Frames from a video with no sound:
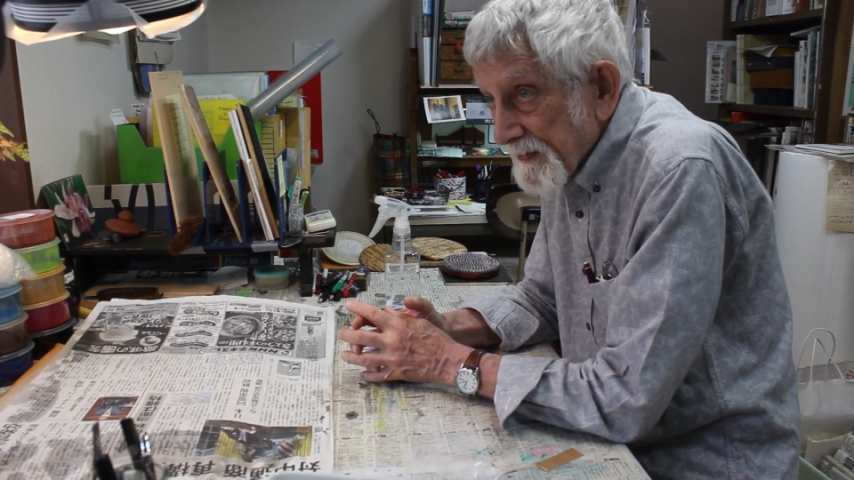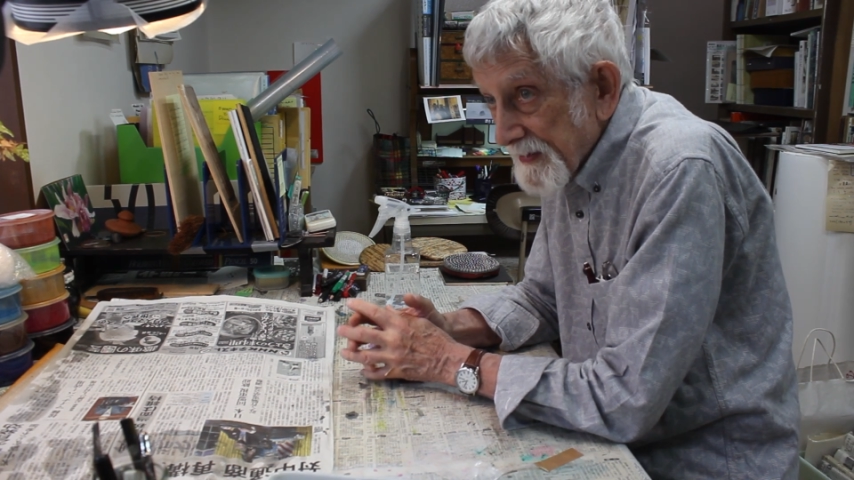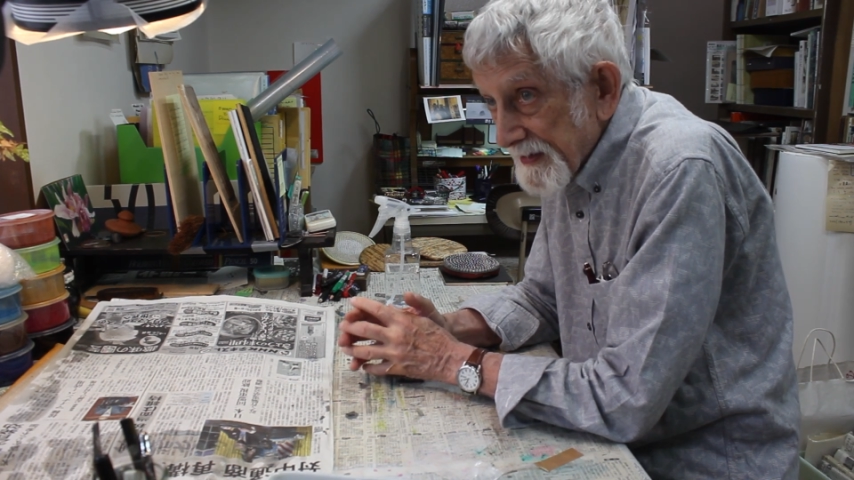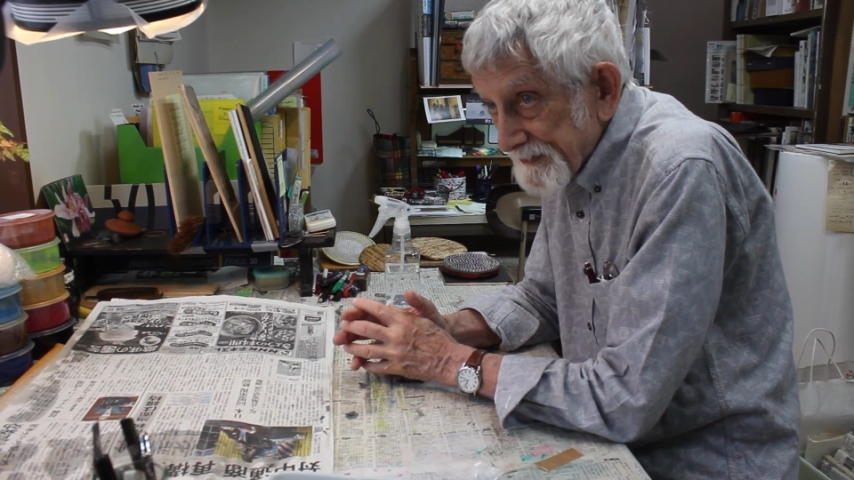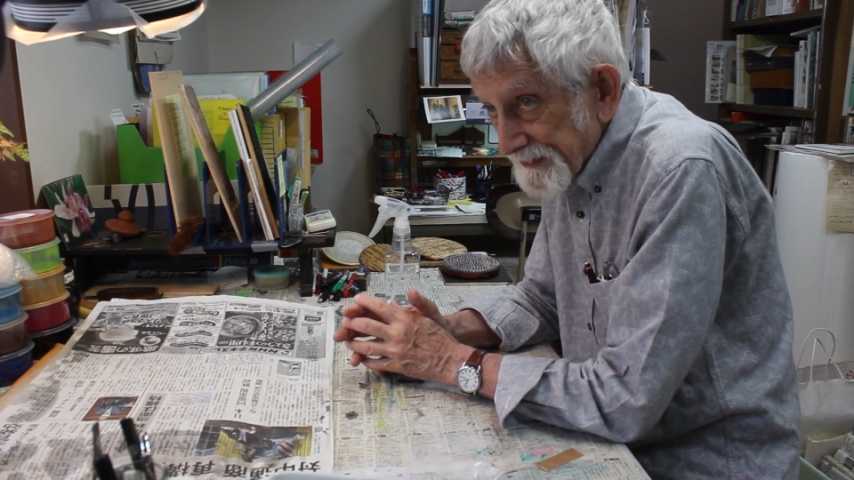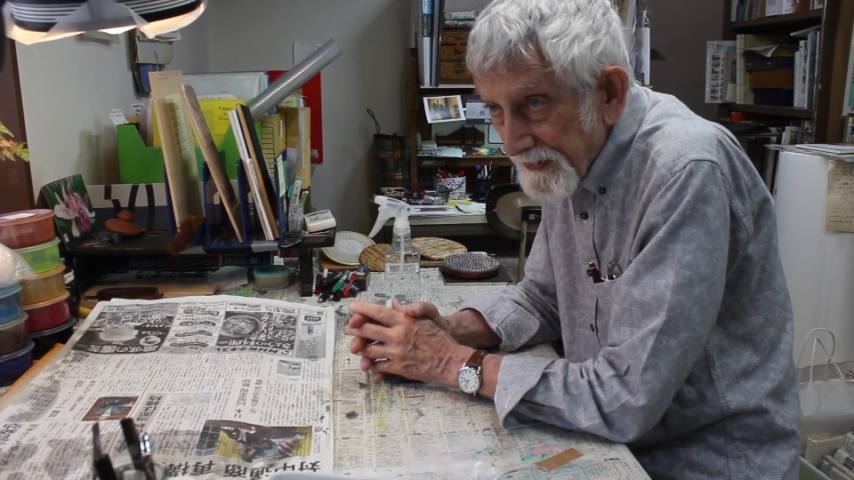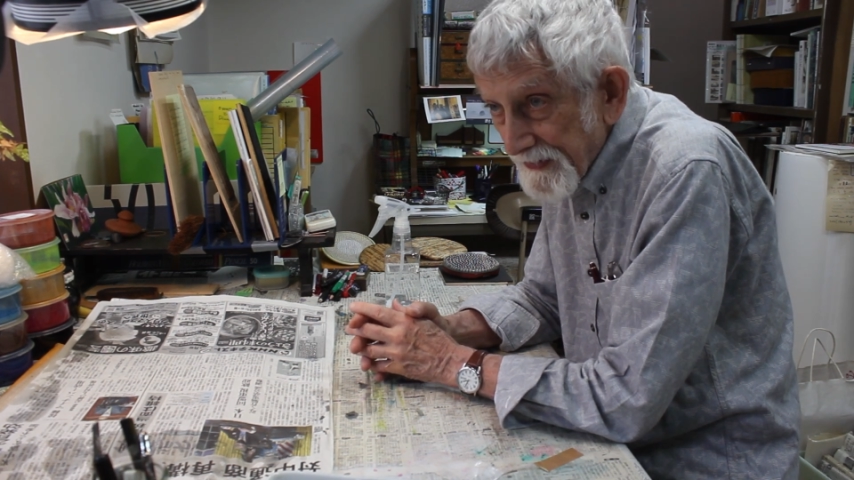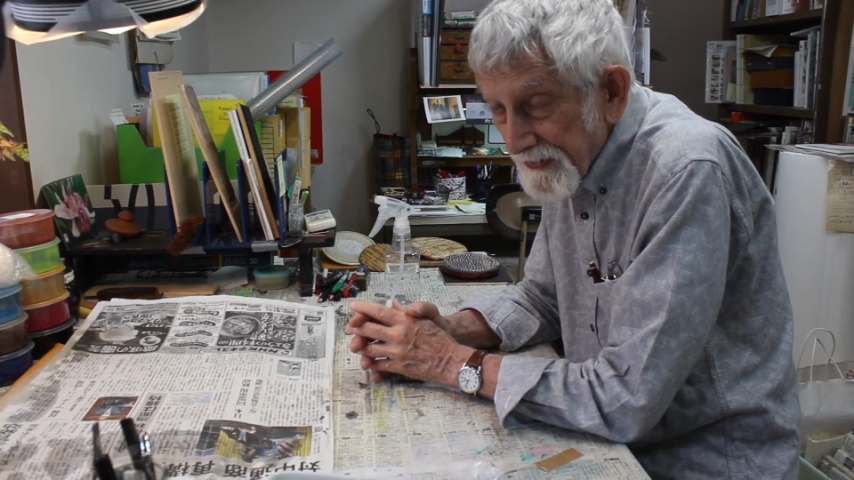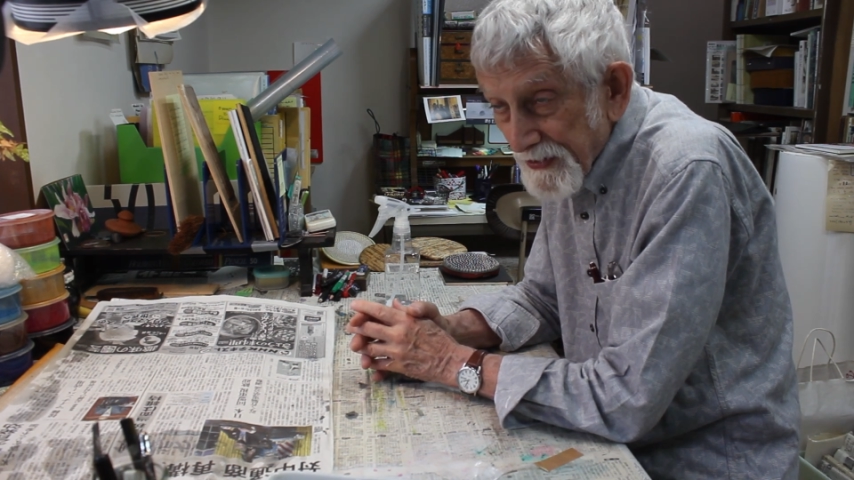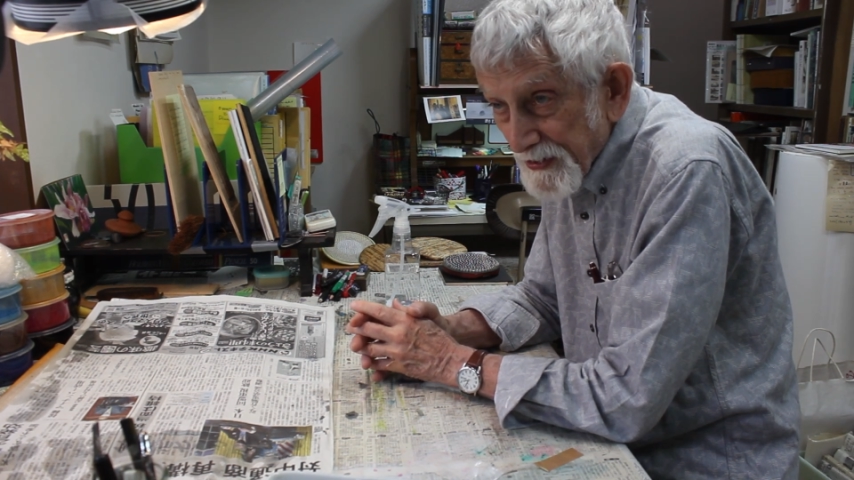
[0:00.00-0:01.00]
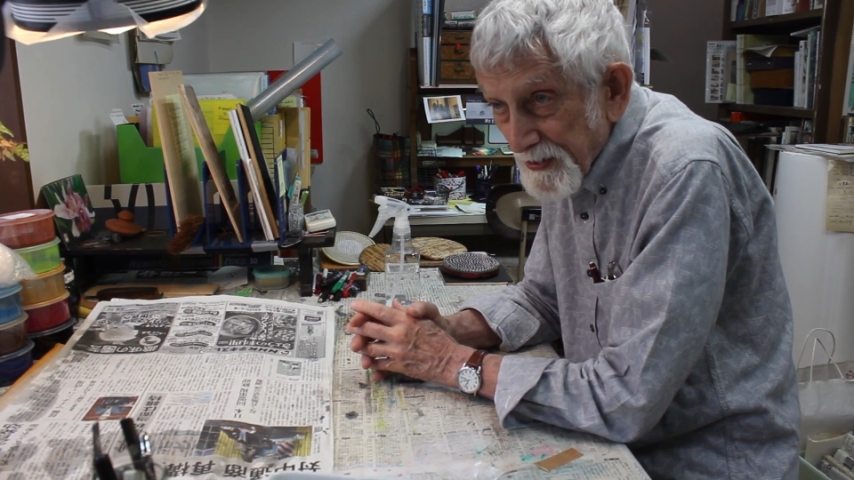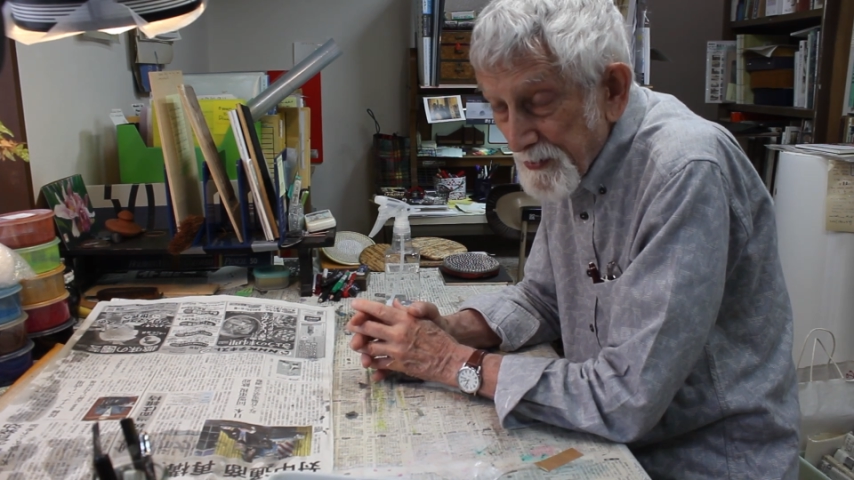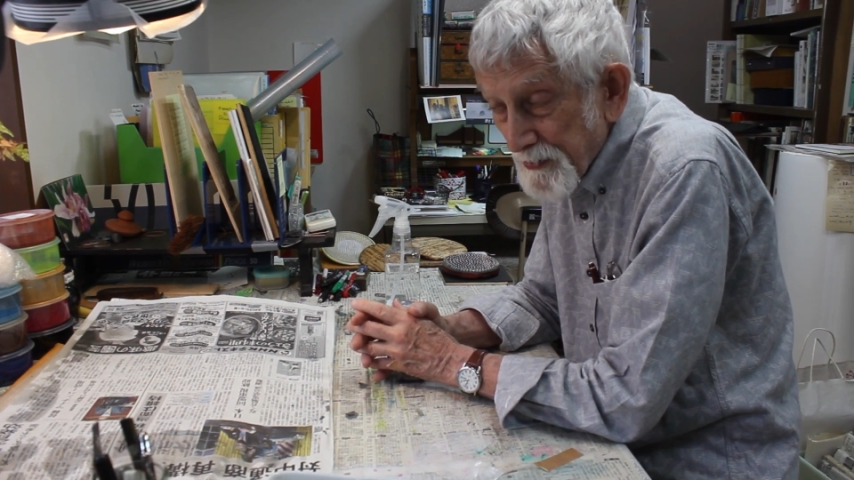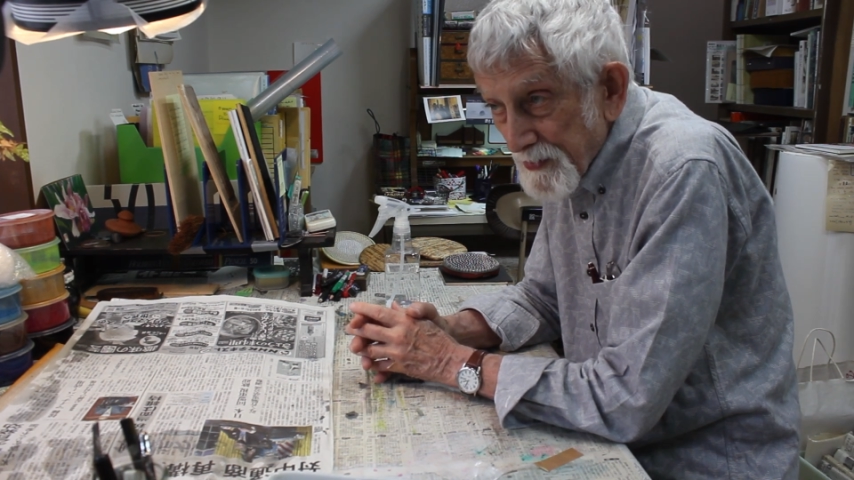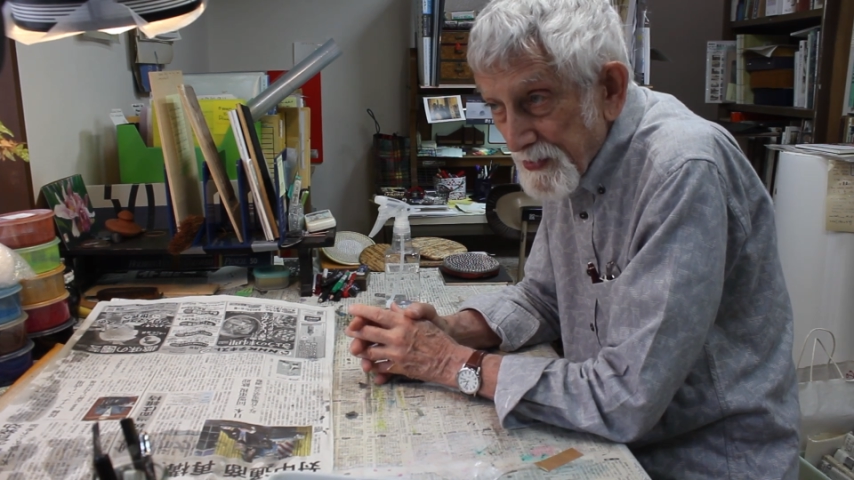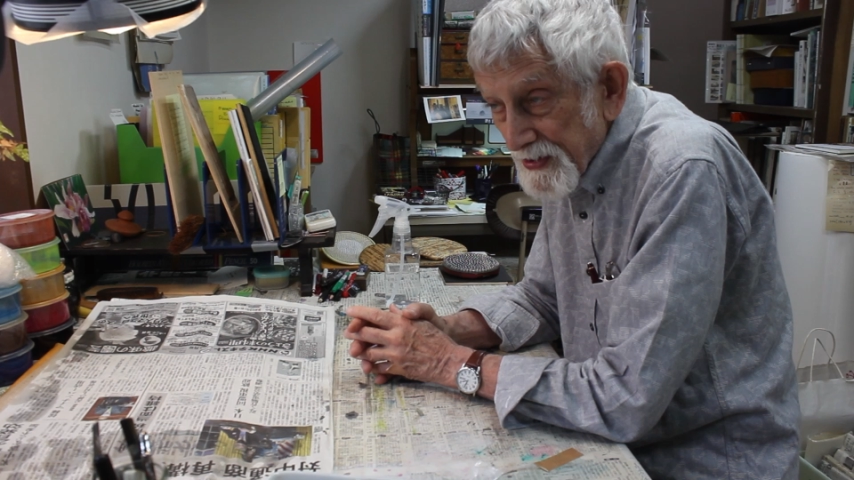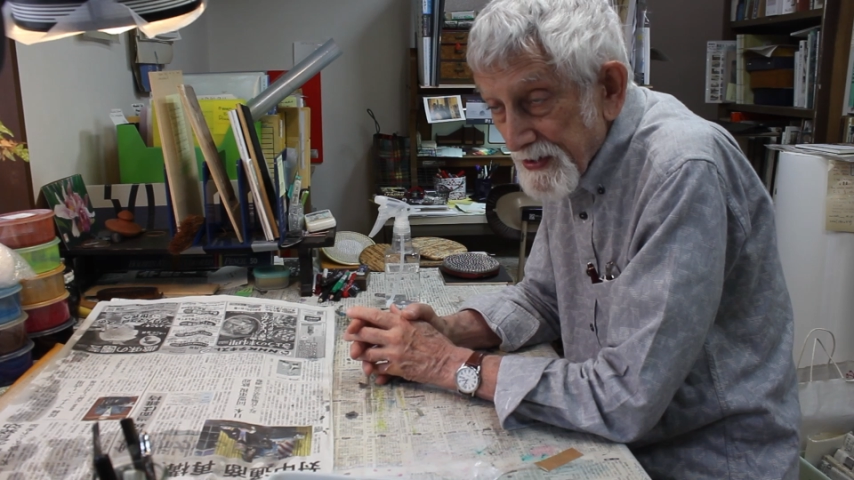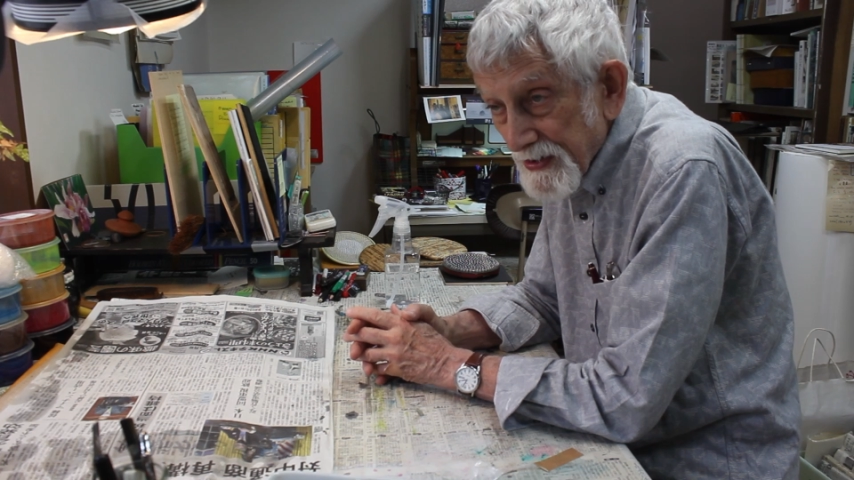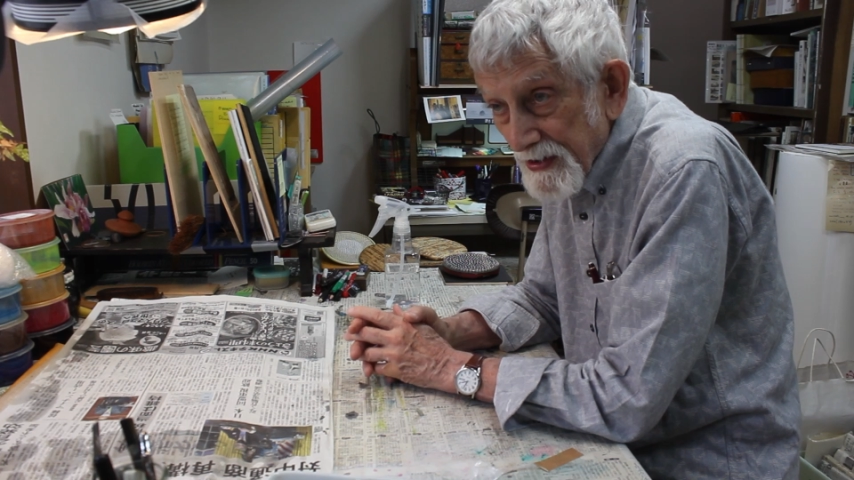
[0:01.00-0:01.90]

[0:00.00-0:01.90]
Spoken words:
But if you're going to print,